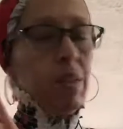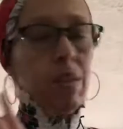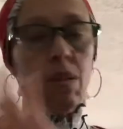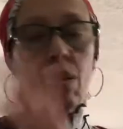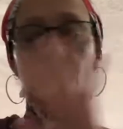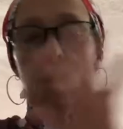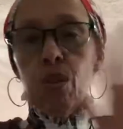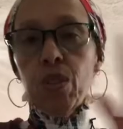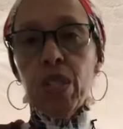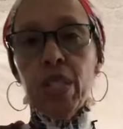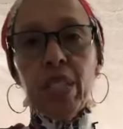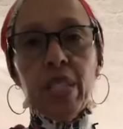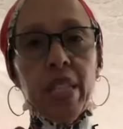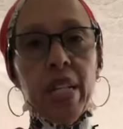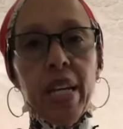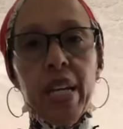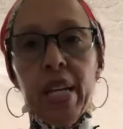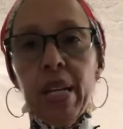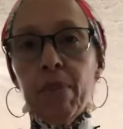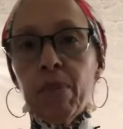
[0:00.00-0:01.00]
All these
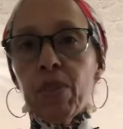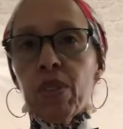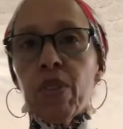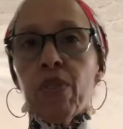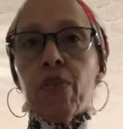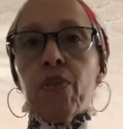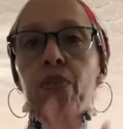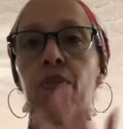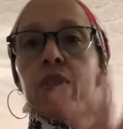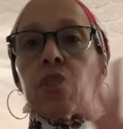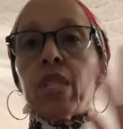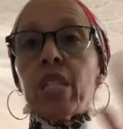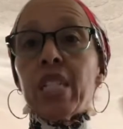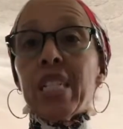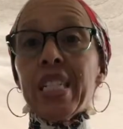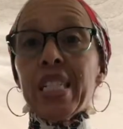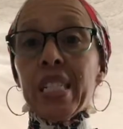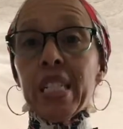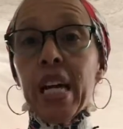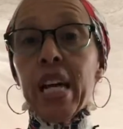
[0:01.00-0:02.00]
names of the
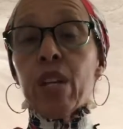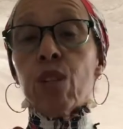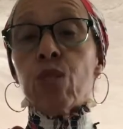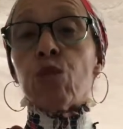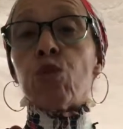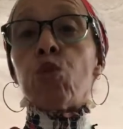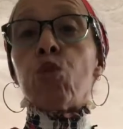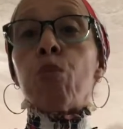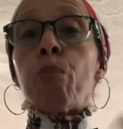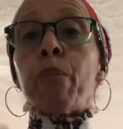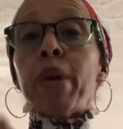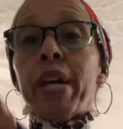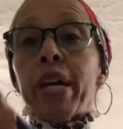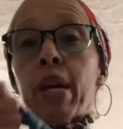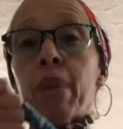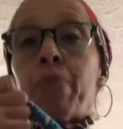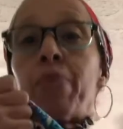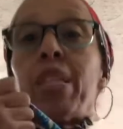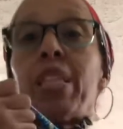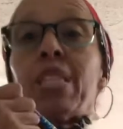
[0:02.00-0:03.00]
designers who make
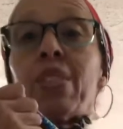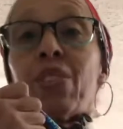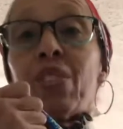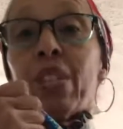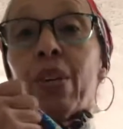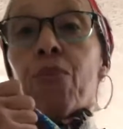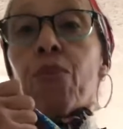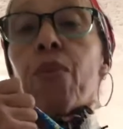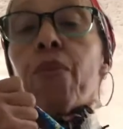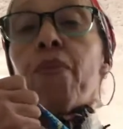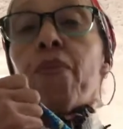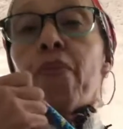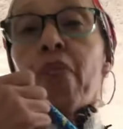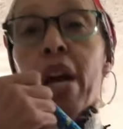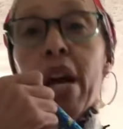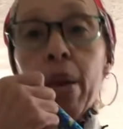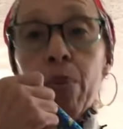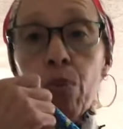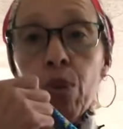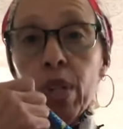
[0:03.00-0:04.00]
up these different
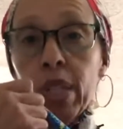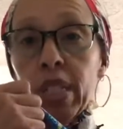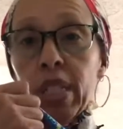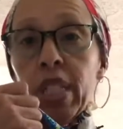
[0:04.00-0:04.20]
fabrics.